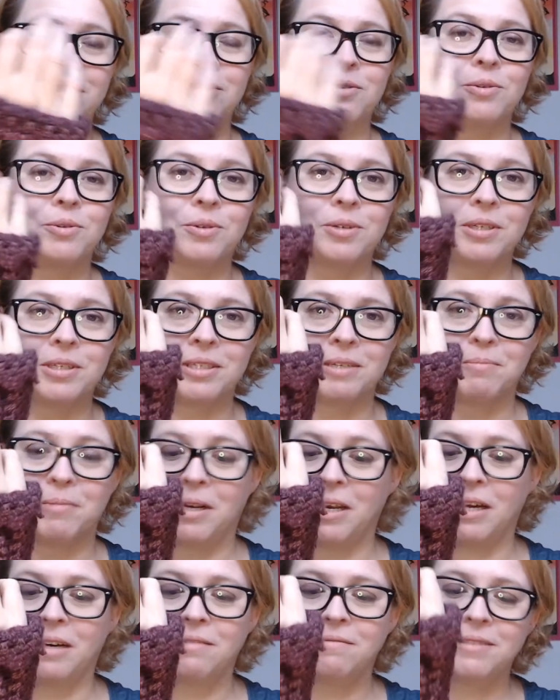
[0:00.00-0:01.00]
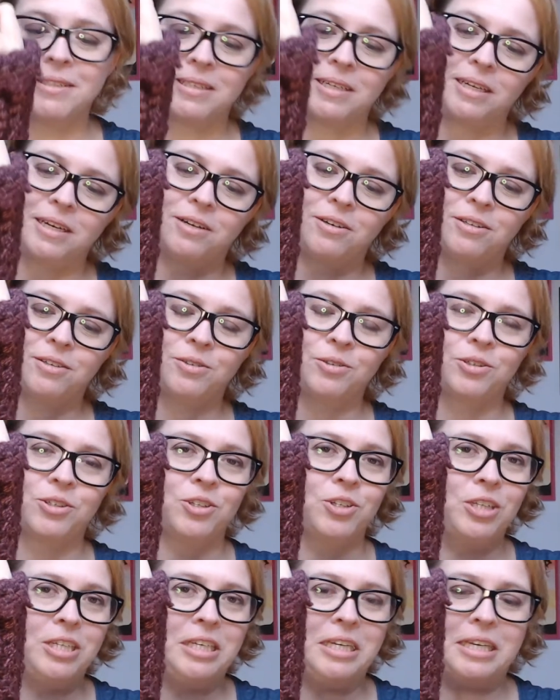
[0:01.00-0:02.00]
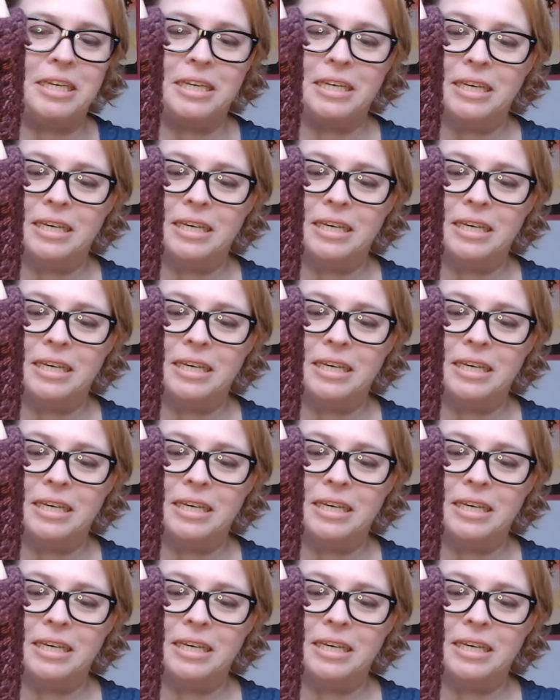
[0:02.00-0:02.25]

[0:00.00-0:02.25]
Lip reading: or some gloves, they are usually